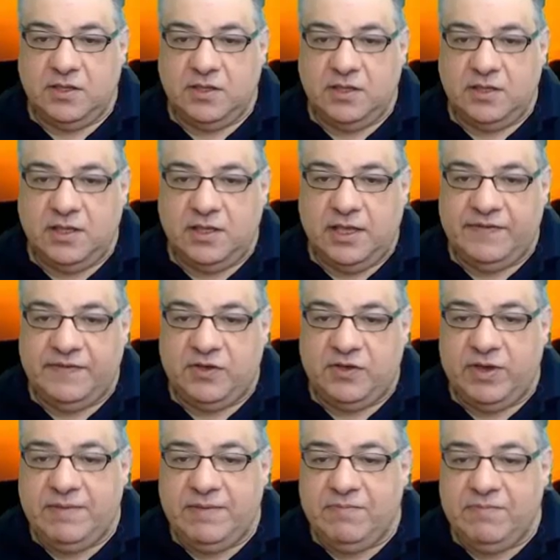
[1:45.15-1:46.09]
If the
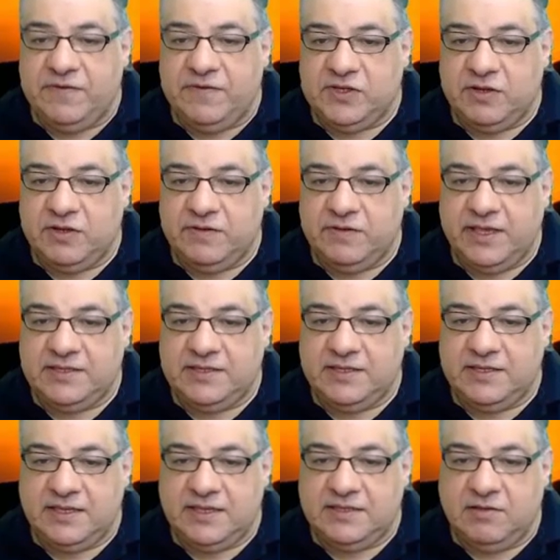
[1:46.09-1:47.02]
queen moves, you know, it's,
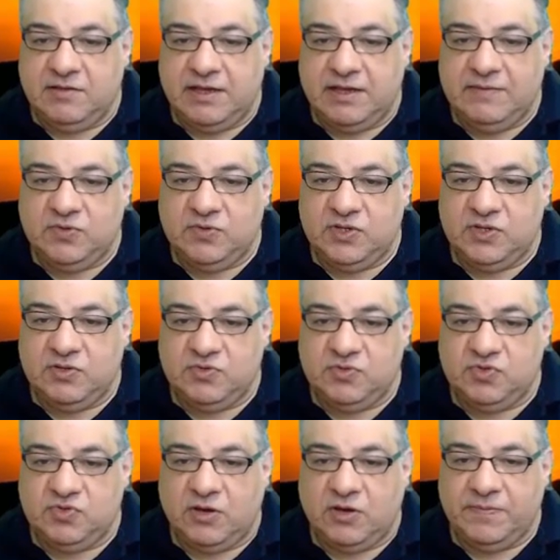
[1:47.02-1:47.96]
it's liable to
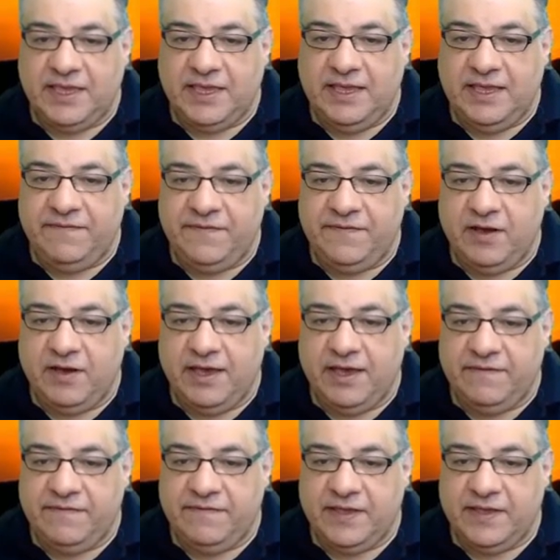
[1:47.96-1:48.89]
drop e
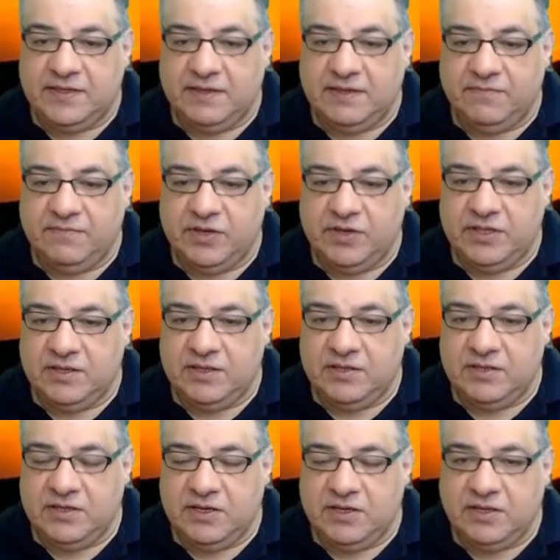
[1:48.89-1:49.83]
five at some point. Then
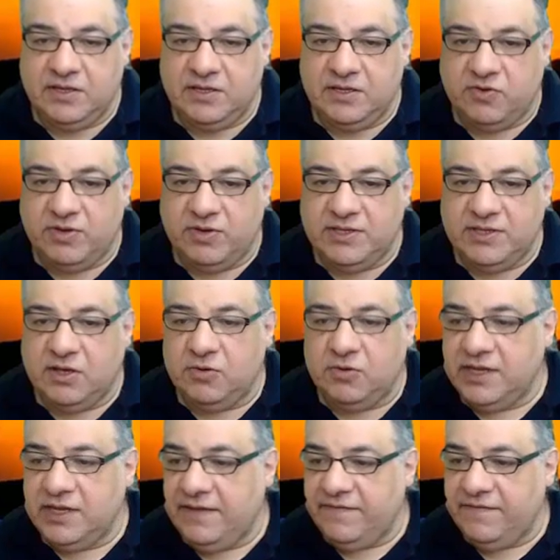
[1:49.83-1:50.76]
the queen's holding
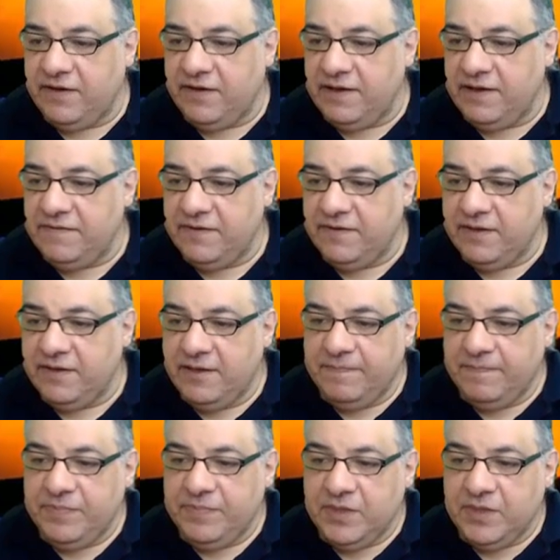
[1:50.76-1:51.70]
e five.
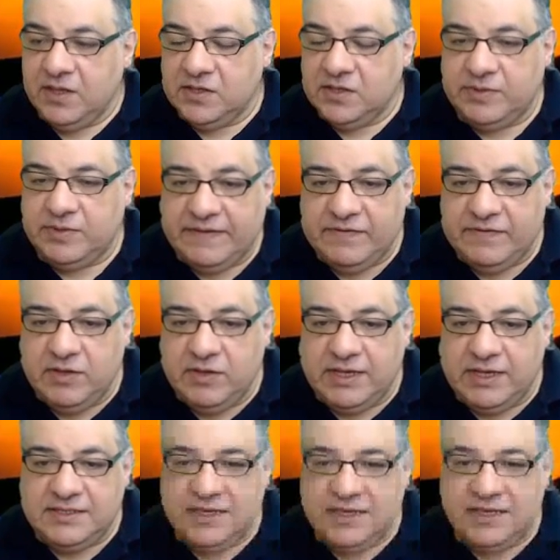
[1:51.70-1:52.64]
So we have knight
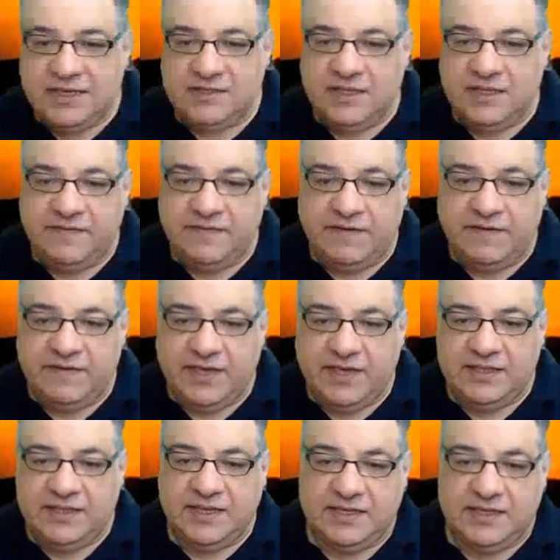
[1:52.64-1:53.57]
takes, d five, e
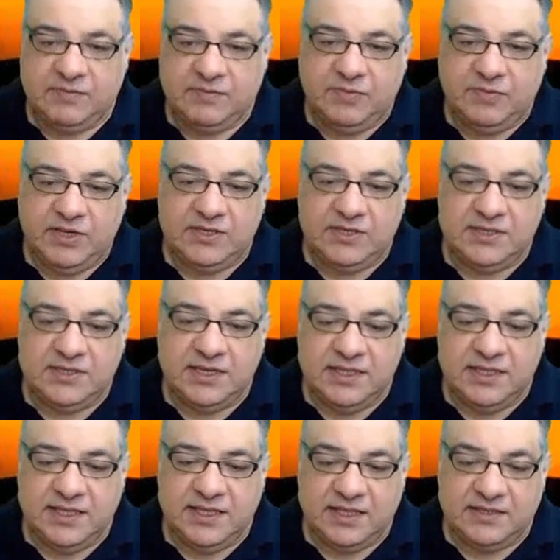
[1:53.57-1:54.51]
takes. And we can see
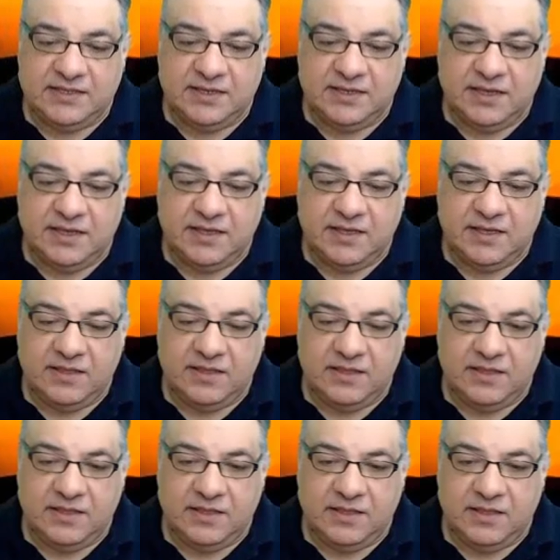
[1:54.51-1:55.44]
that uh,
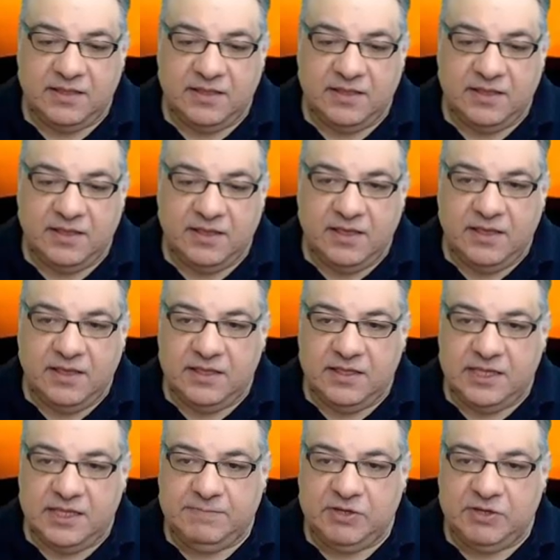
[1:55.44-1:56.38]

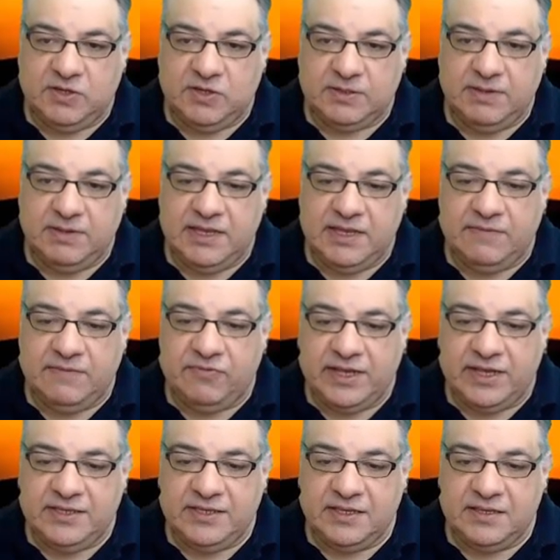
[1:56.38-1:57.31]
this bishop's being
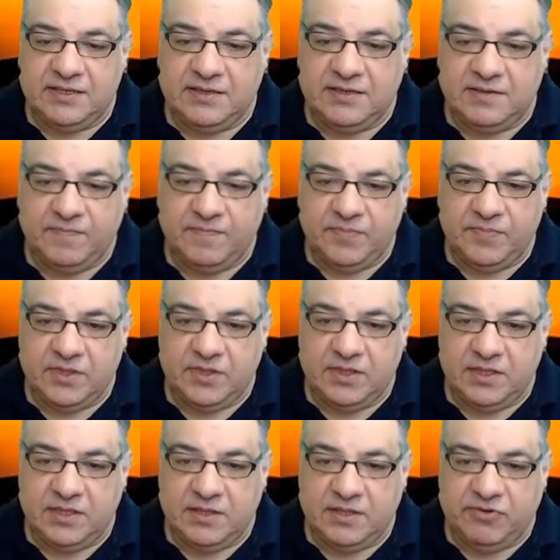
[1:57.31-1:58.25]
liberated,
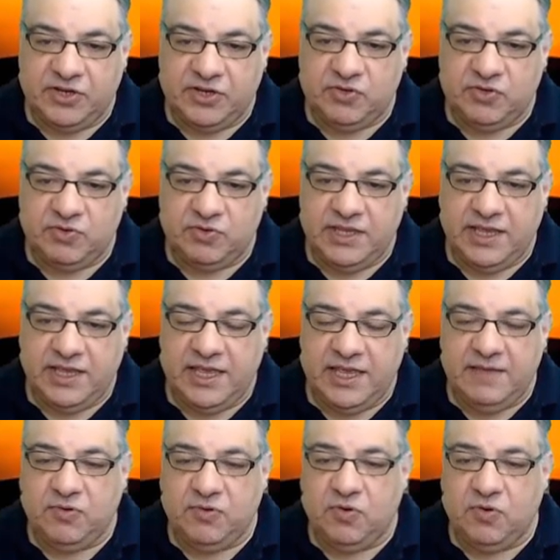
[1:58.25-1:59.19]
the pressure on the
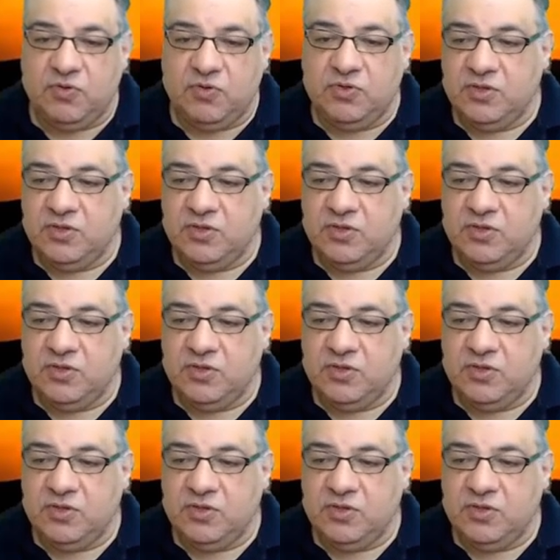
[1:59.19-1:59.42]
e-pawn.